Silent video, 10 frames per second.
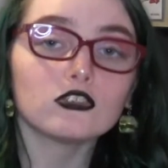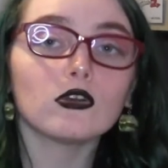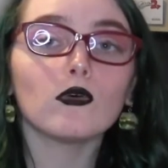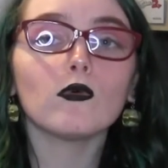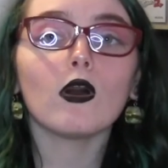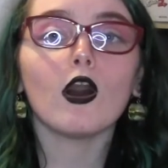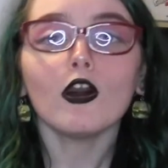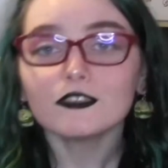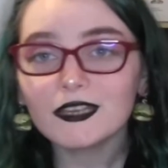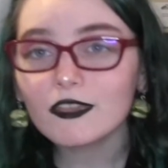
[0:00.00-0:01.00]
So
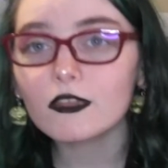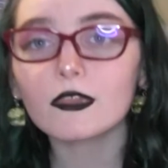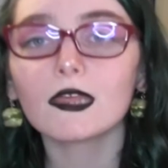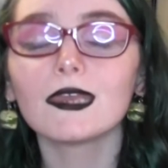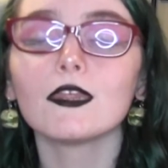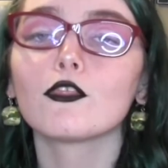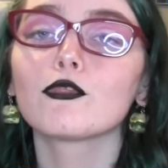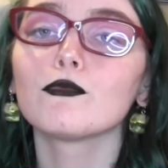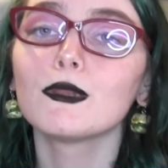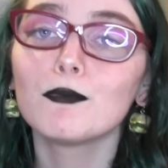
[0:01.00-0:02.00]
altogether they get a
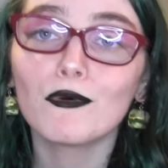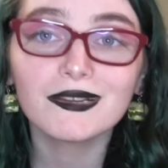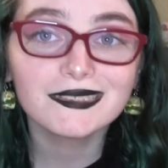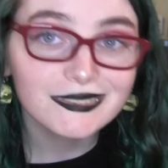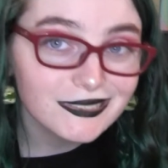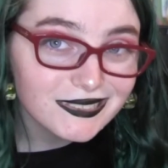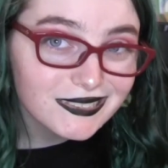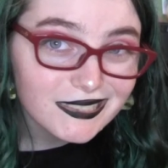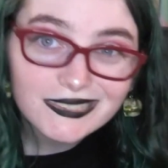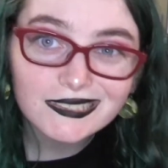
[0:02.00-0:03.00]

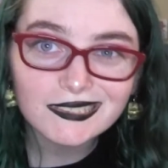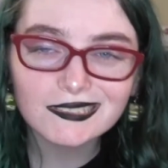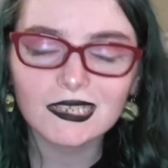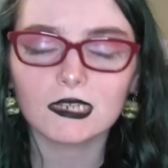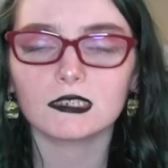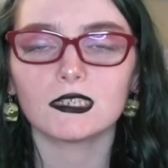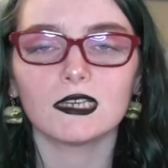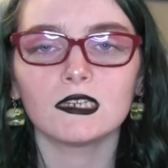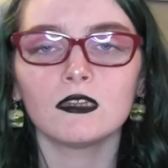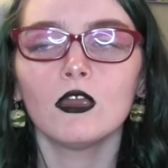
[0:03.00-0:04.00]
3.6 out of
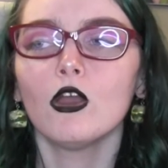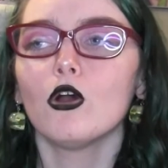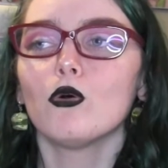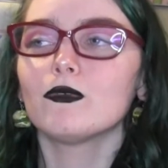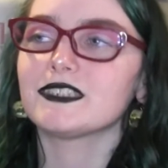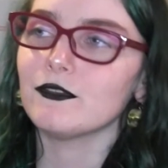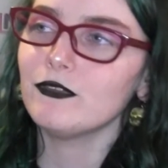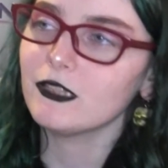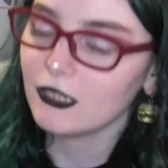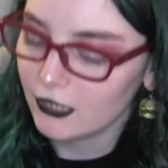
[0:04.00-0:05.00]
10 which I
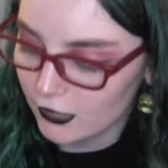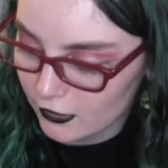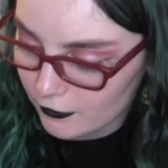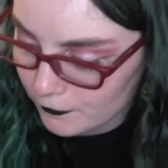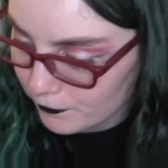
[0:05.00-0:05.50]
feel like